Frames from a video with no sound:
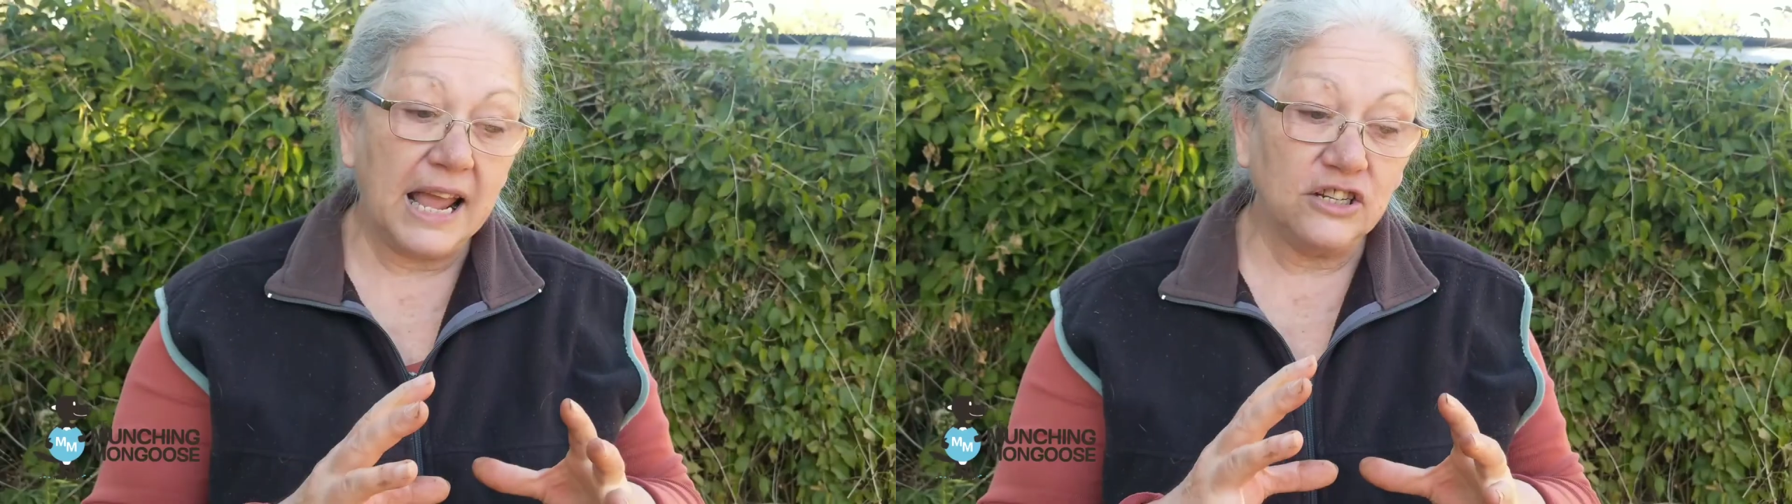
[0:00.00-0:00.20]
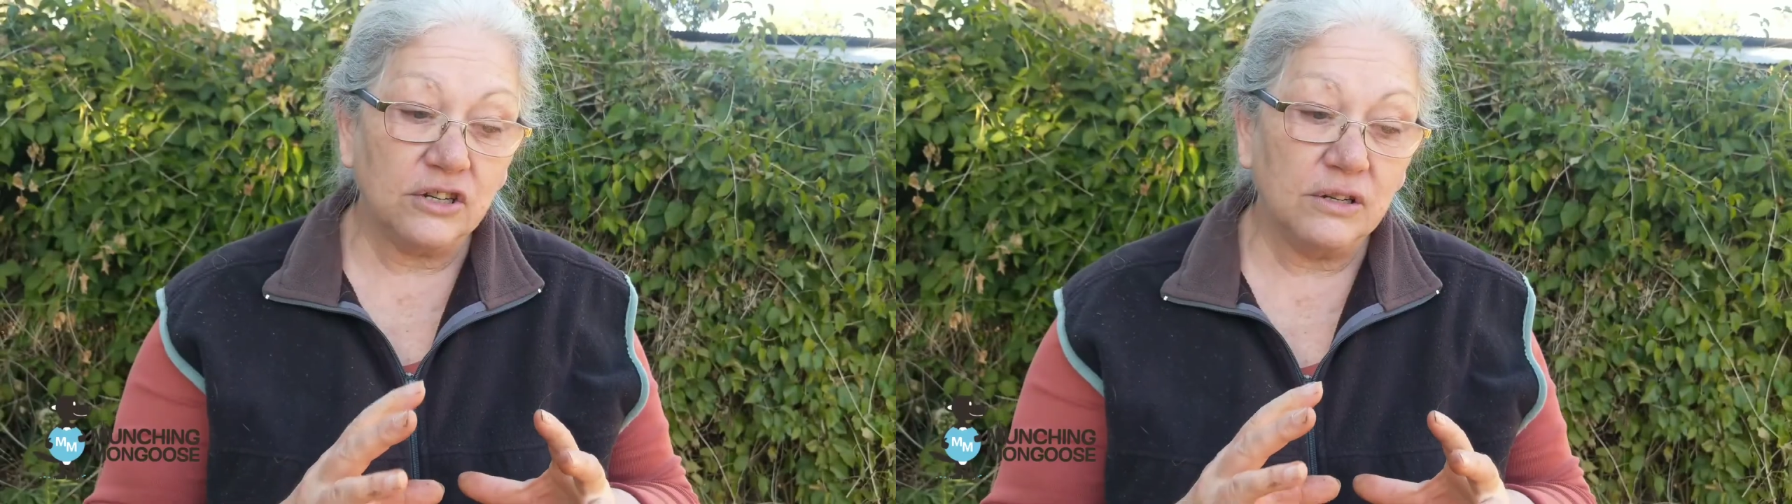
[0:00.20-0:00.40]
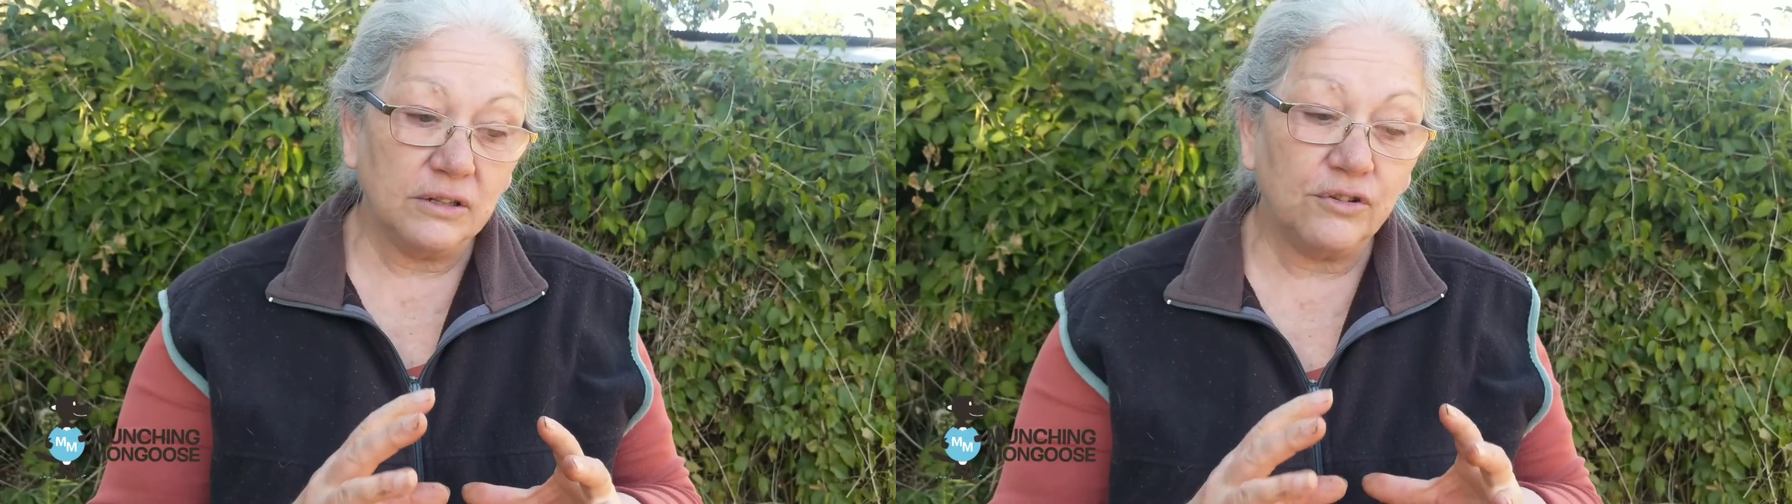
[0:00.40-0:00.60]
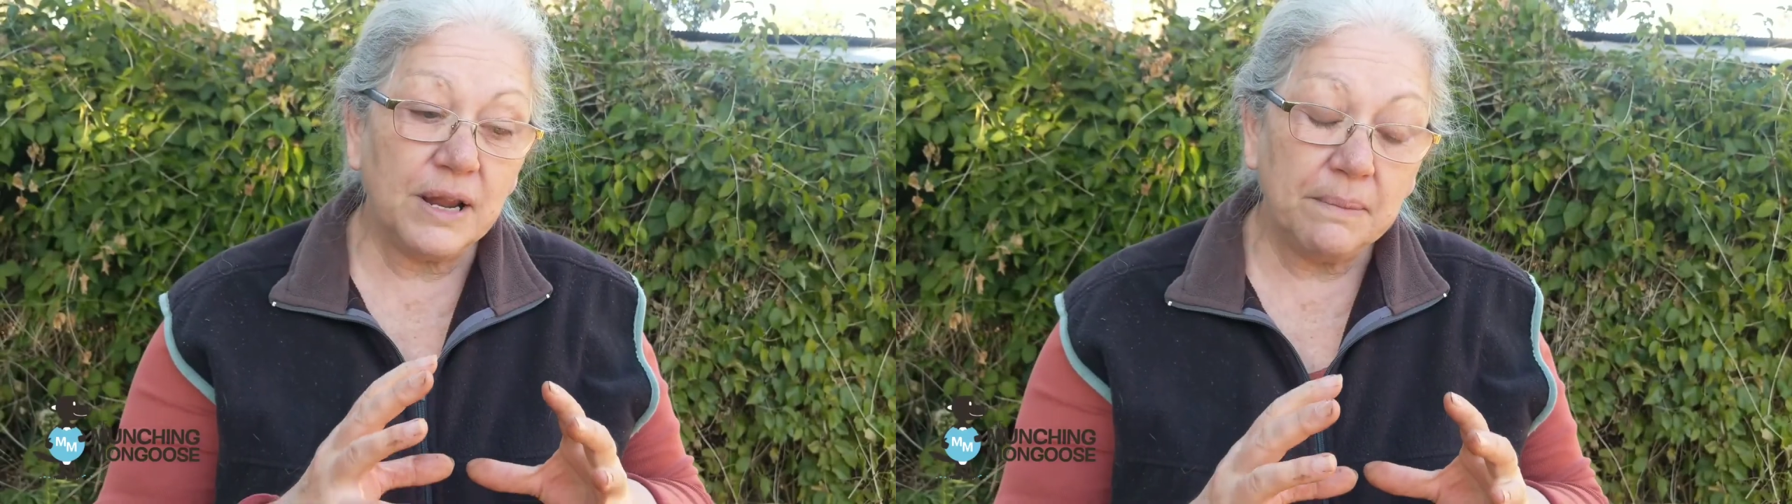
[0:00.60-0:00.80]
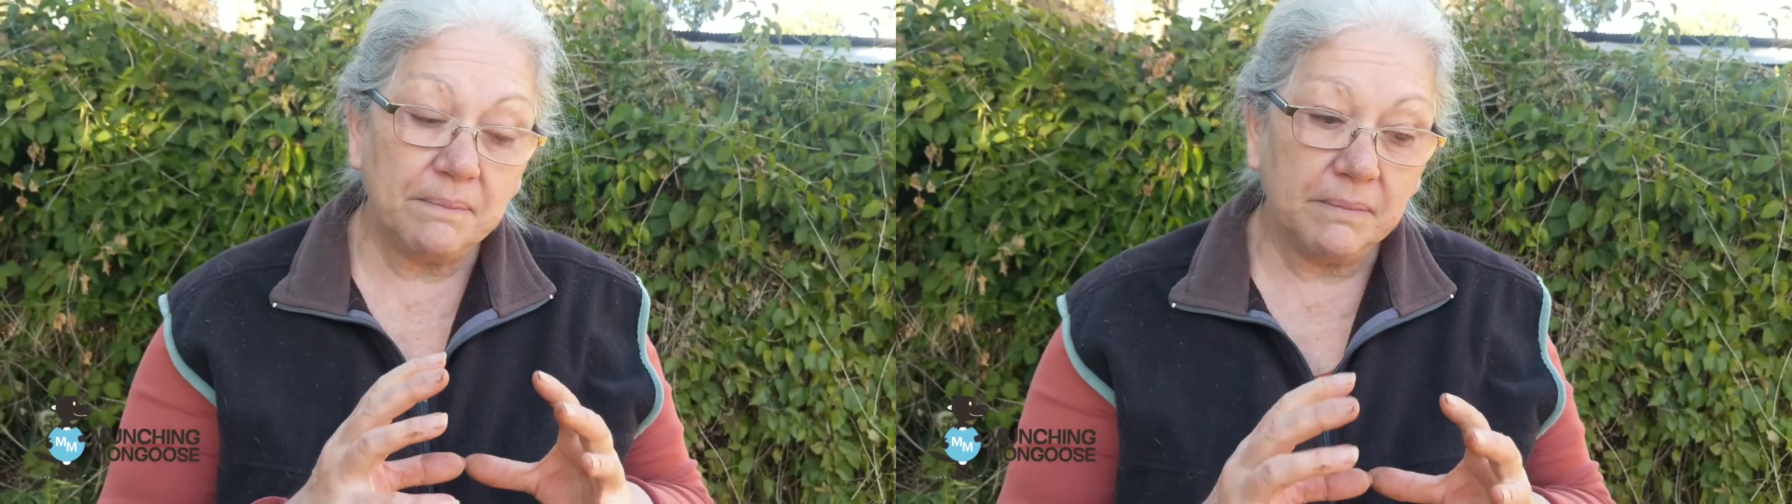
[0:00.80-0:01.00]
actual
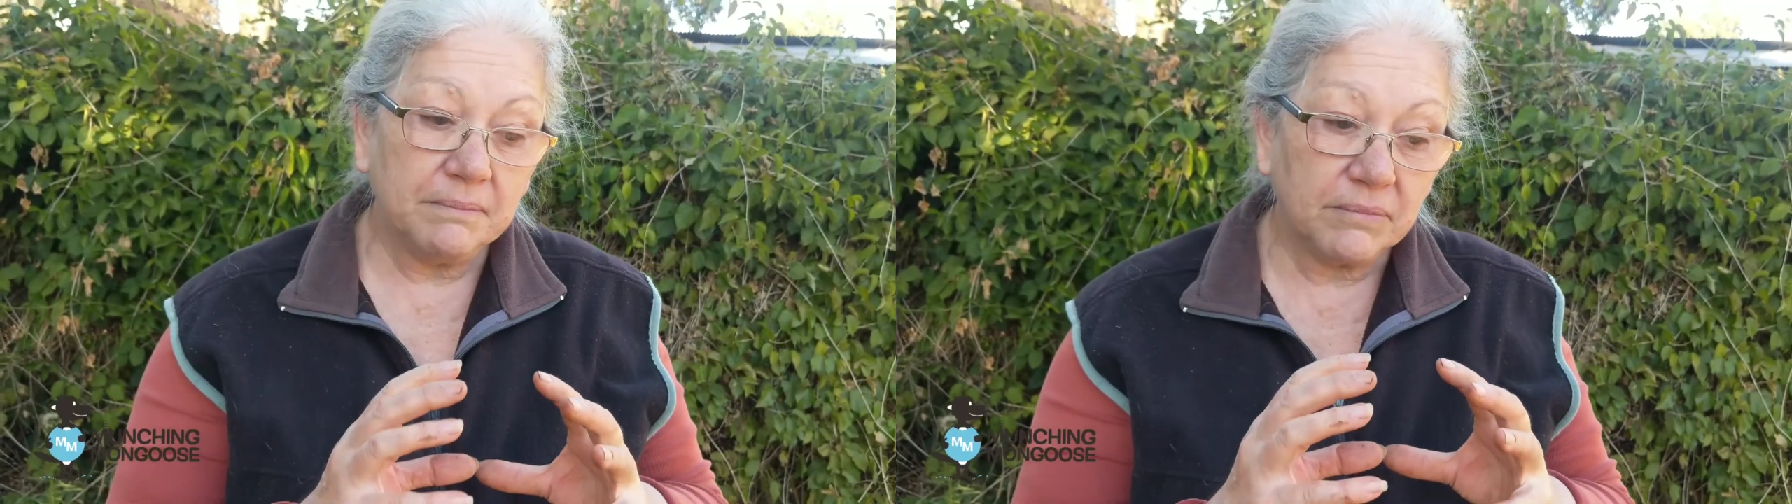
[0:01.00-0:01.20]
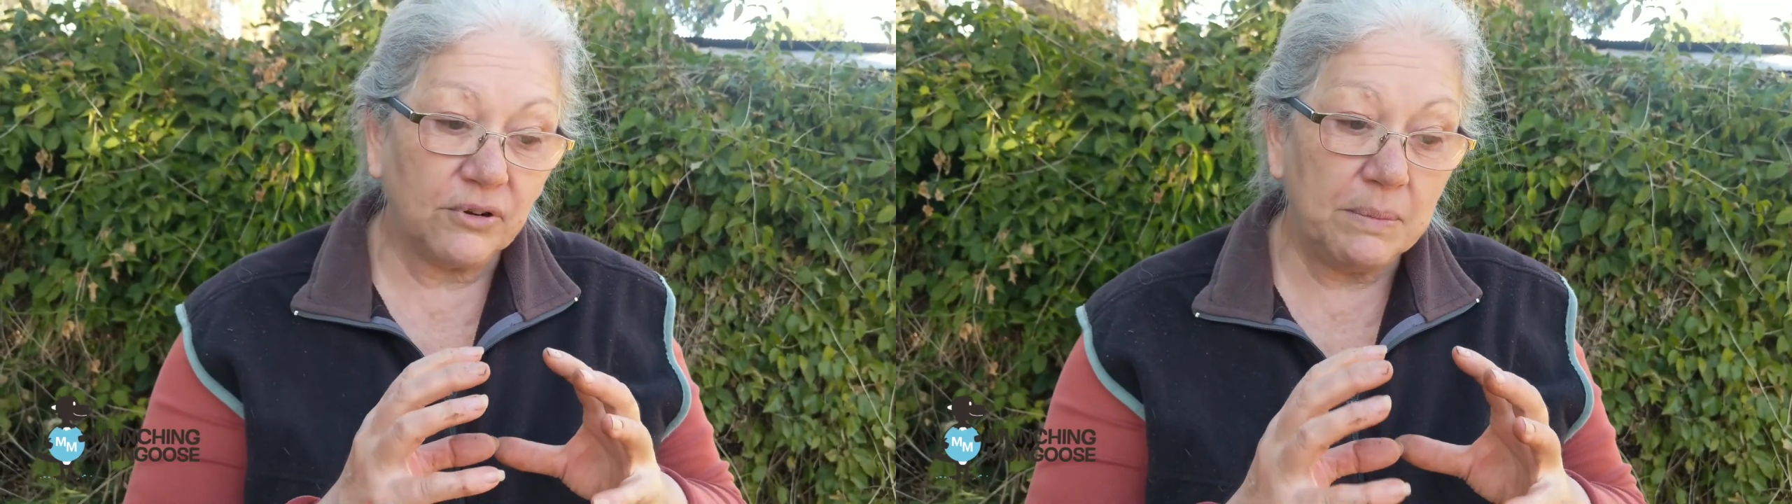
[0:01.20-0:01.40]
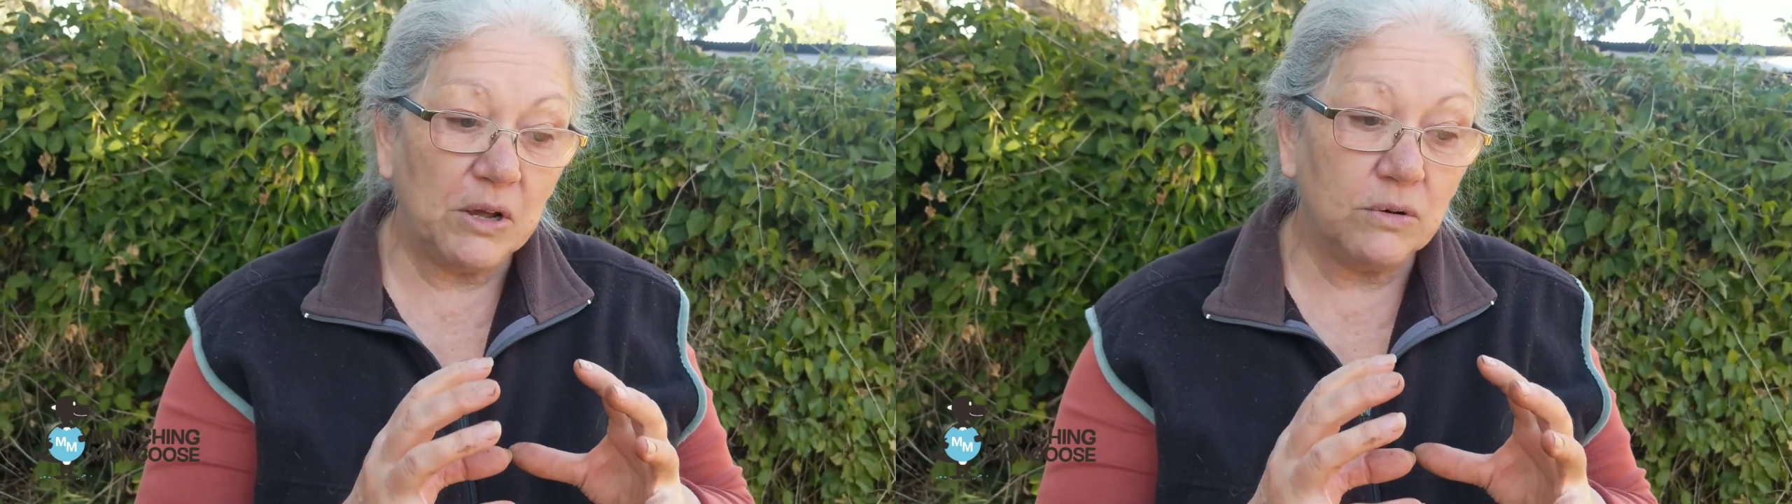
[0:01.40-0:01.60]
creamy